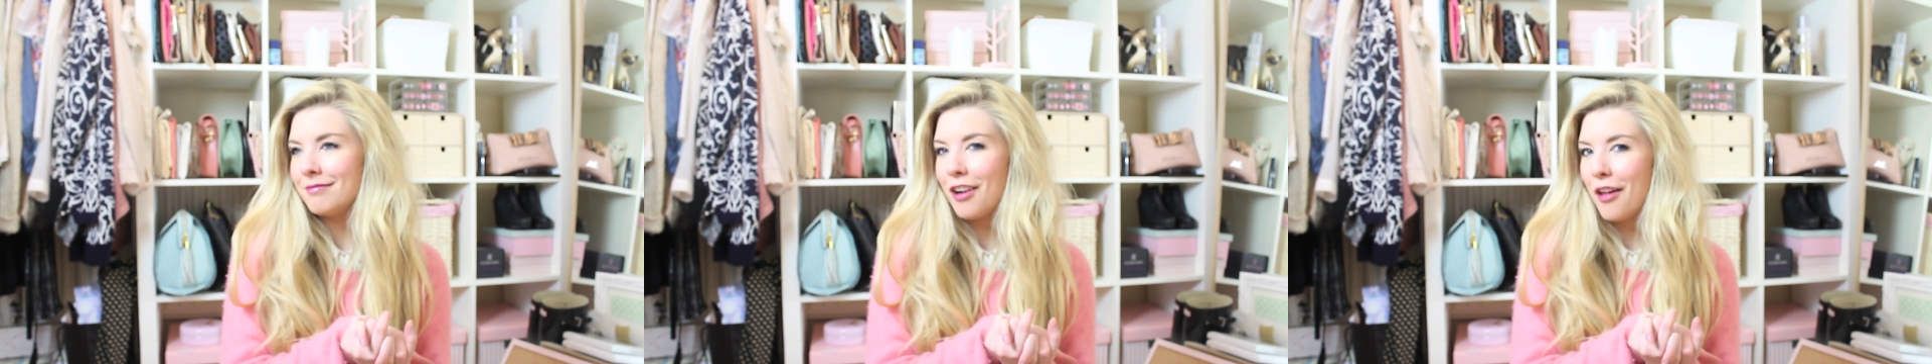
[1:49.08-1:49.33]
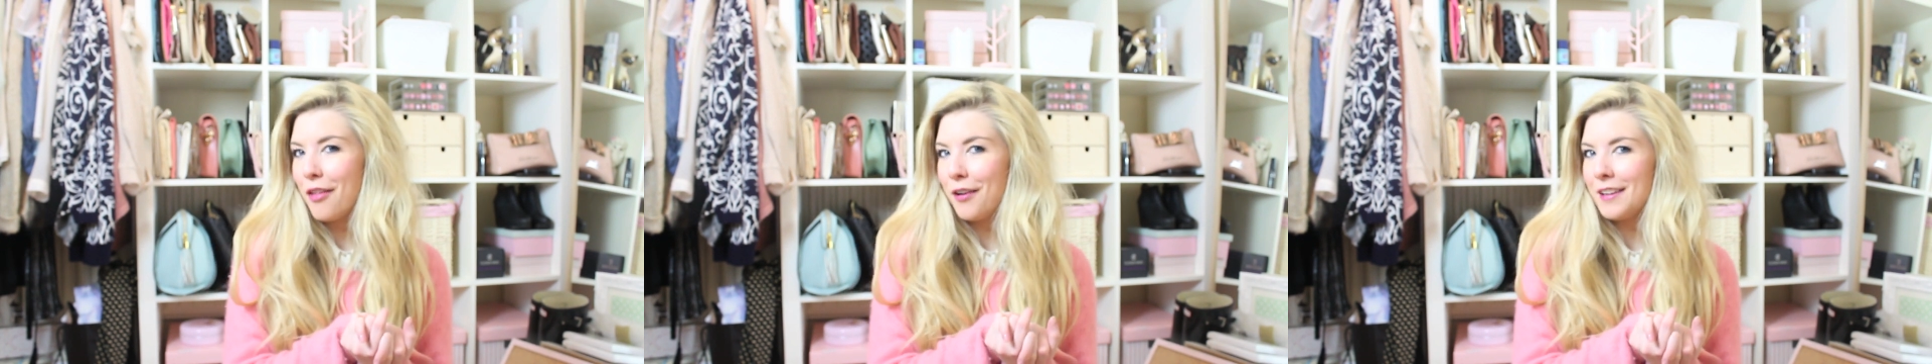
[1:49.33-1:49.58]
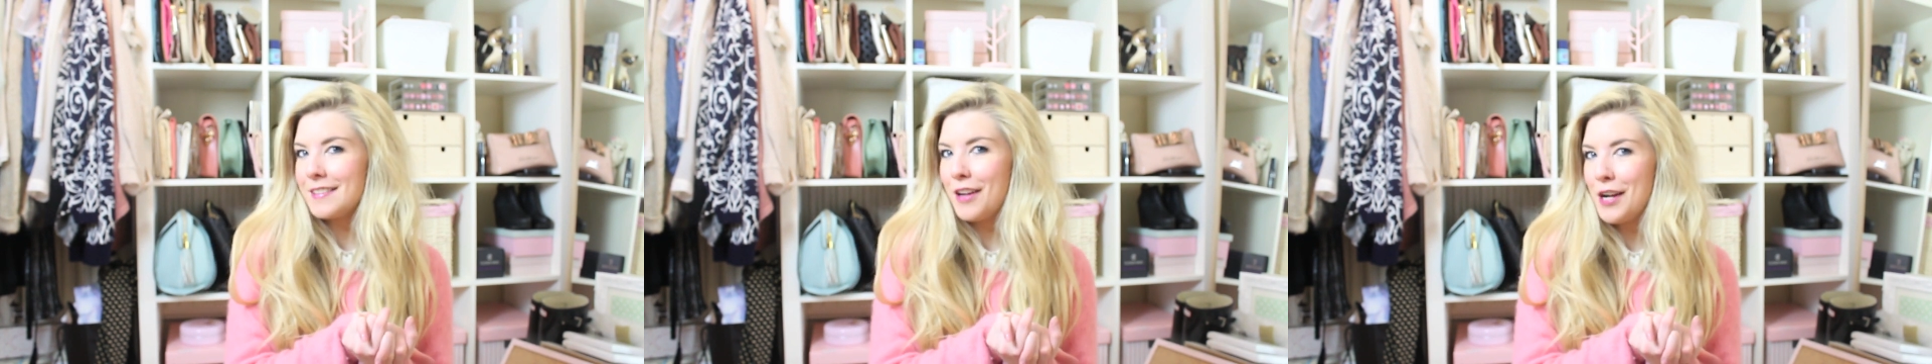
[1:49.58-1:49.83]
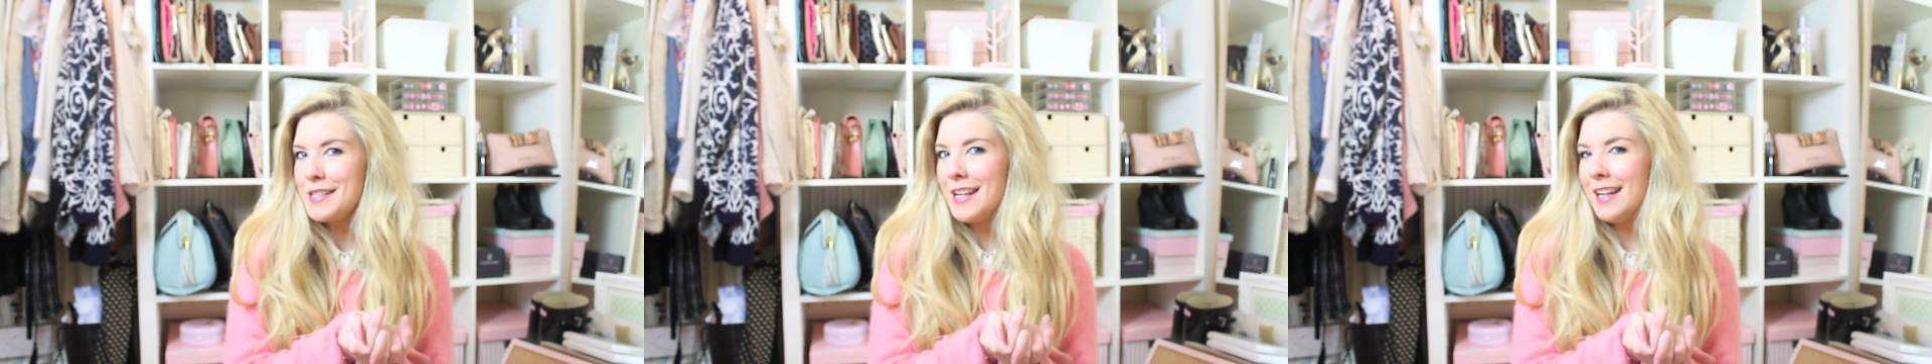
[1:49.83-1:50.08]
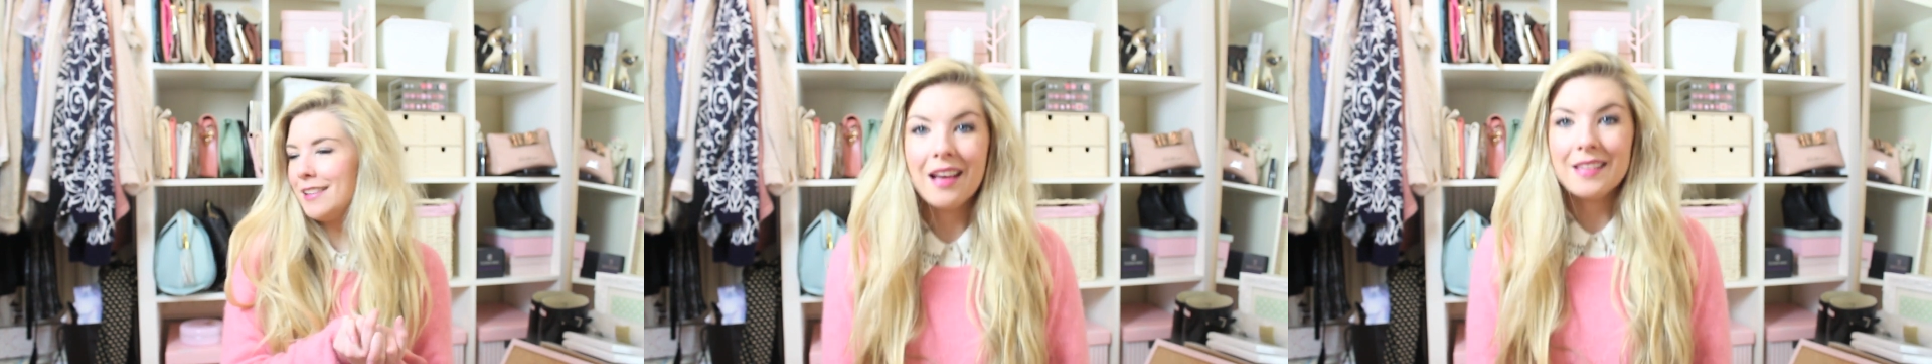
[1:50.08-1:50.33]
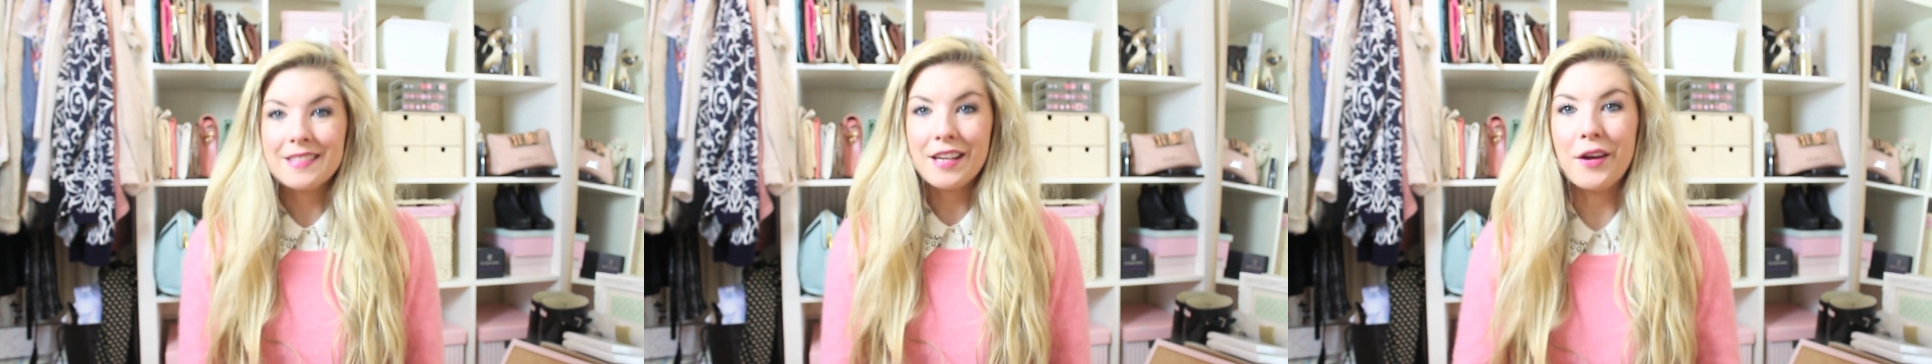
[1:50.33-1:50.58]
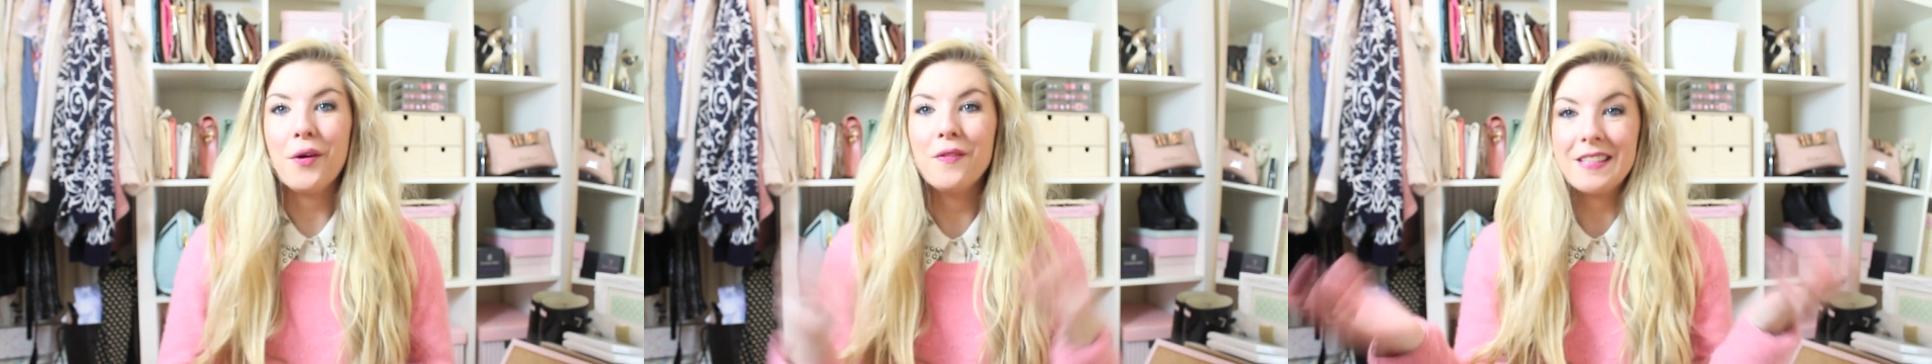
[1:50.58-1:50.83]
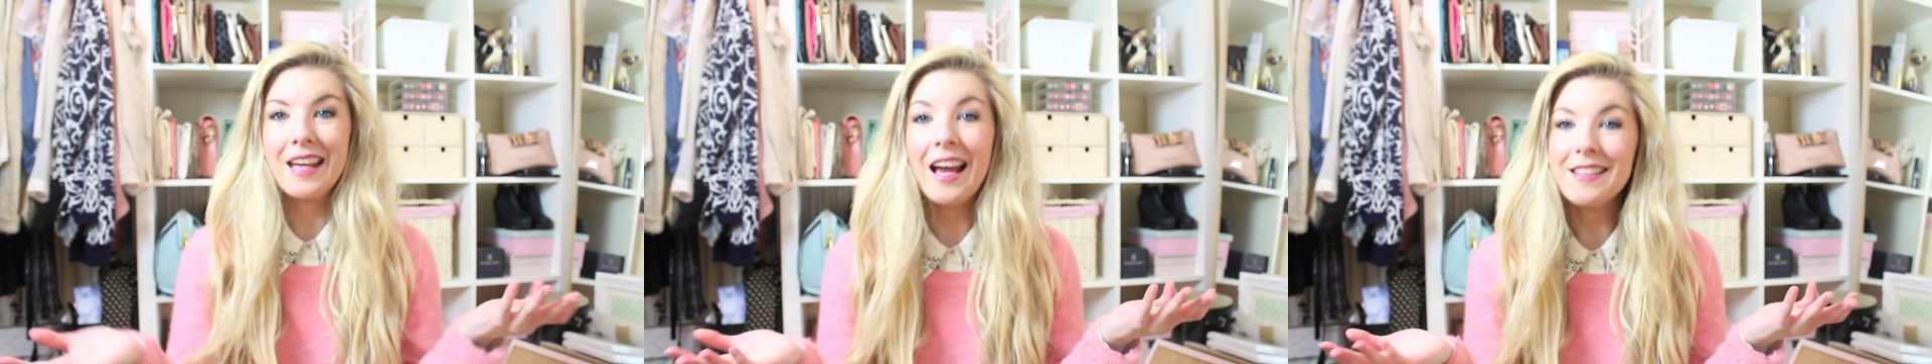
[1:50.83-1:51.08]
rather exciting. So
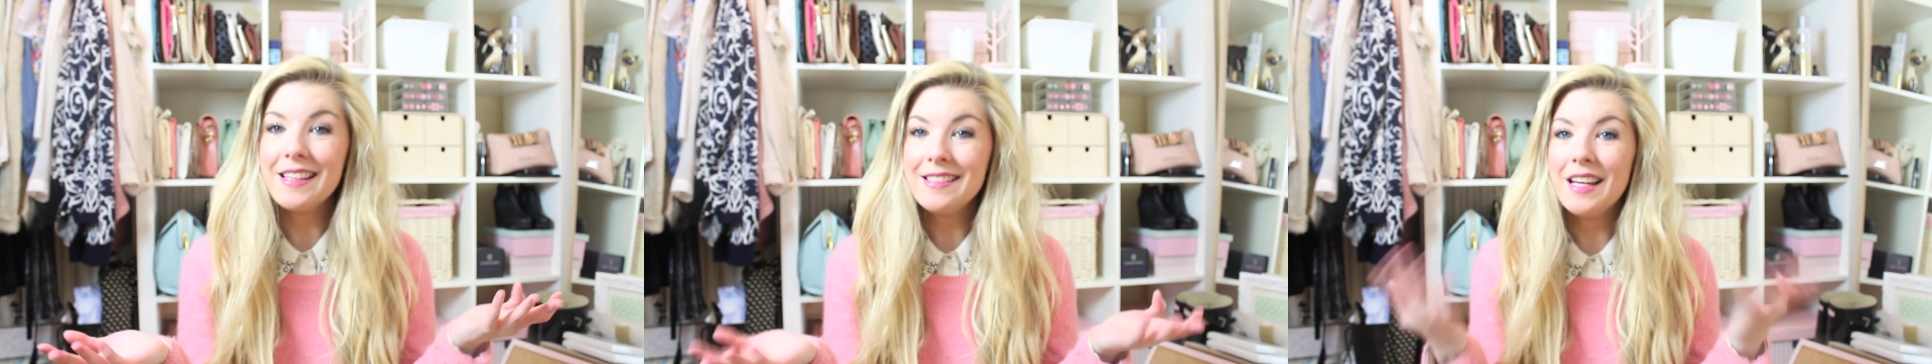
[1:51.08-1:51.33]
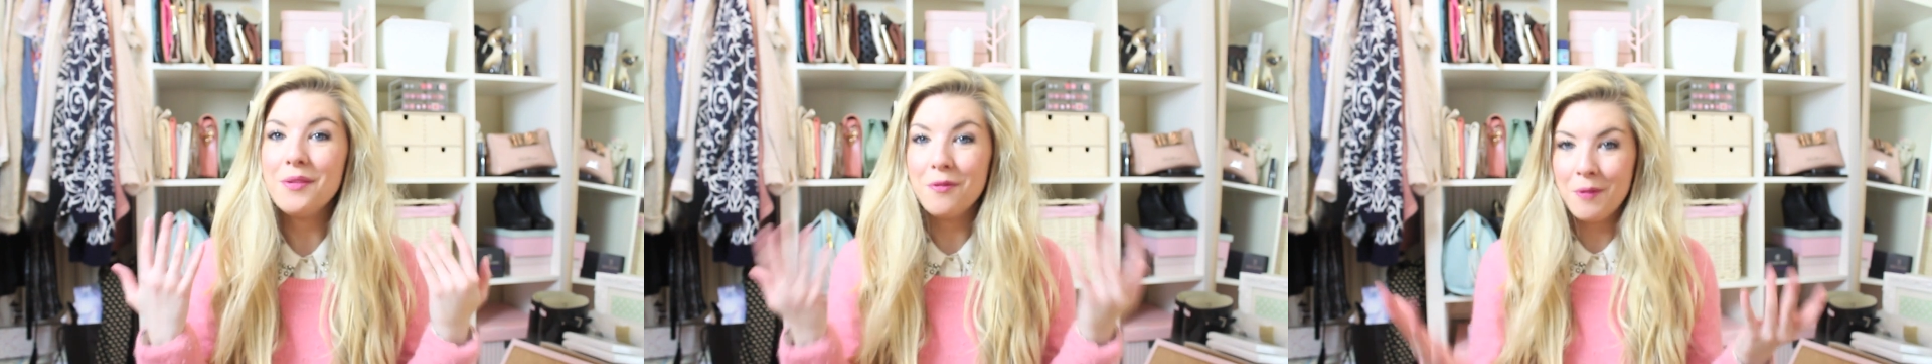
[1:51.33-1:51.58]
obviously, as I said,